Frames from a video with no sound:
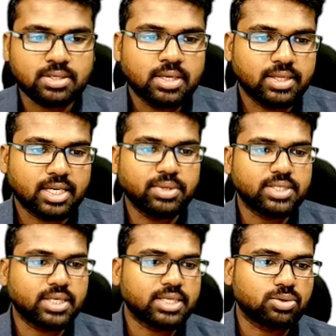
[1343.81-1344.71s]
That means it
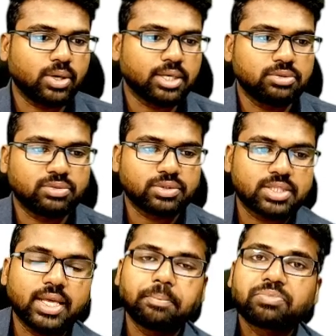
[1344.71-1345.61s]
is going towards
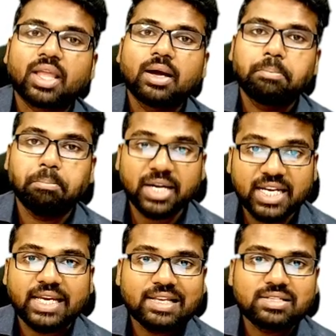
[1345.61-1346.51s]
the Middle
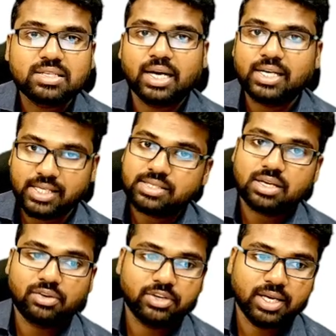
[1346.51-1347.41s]
East and East
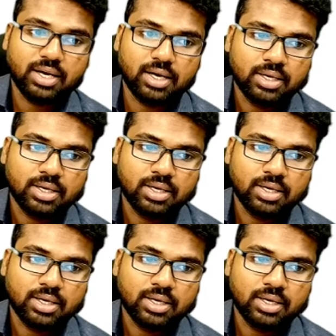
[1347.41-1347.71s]
Africa,